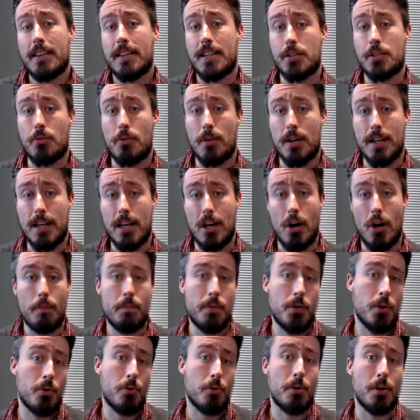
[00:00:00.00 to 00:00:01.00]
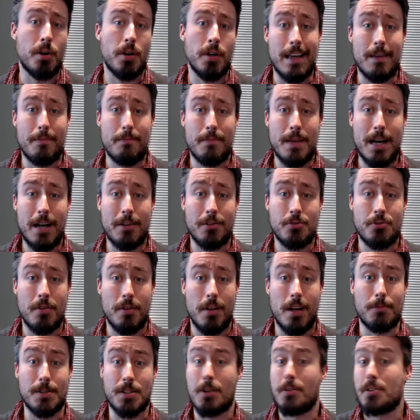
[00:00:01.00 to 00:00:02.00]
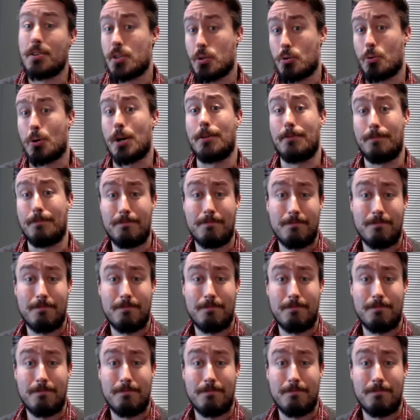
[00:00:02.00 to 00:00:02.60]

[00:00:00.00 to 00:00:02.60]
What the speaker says: that's going to help your inbound results soar.